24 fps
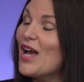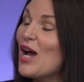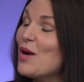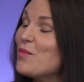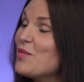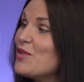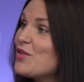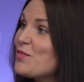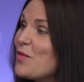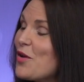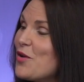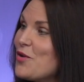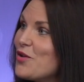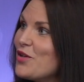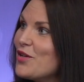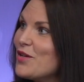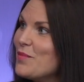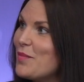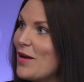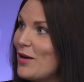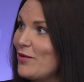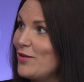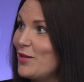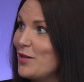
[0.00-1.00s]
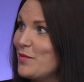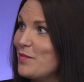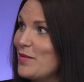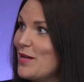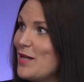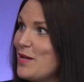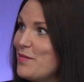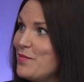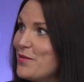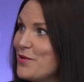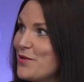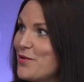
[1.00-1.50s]
And we've spoken about young
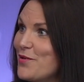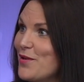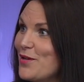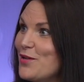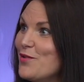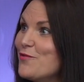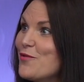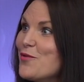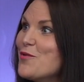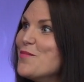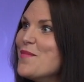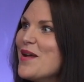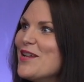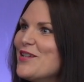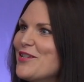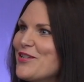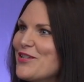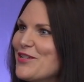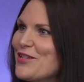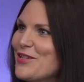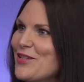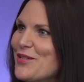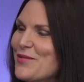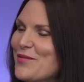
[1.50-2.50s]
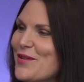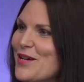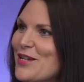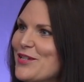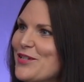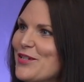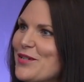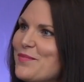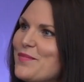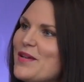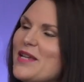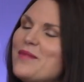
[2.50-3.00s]
people, and you've all mentioned the word
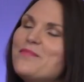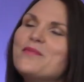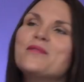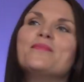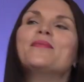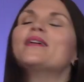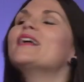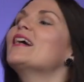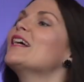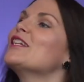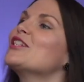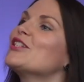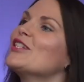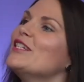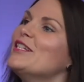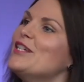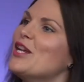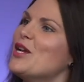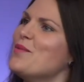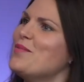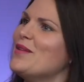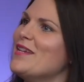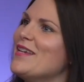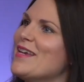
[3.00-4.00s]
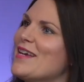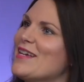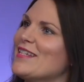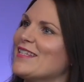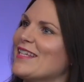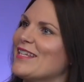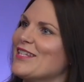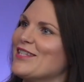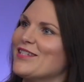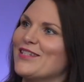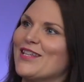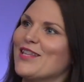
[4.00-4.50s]
young people, but actually nobody yet
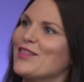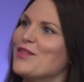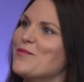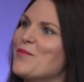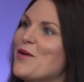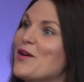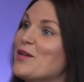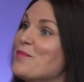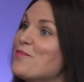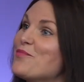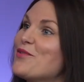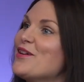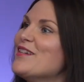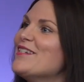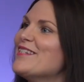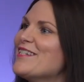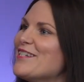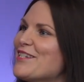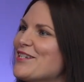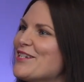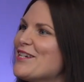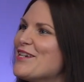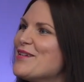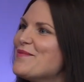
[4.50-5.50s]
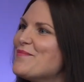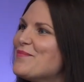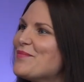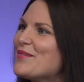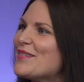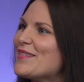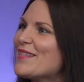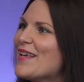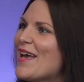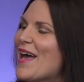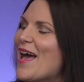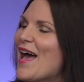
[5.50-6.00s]
has said the word
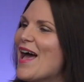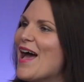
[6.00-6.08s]
apprenticeships.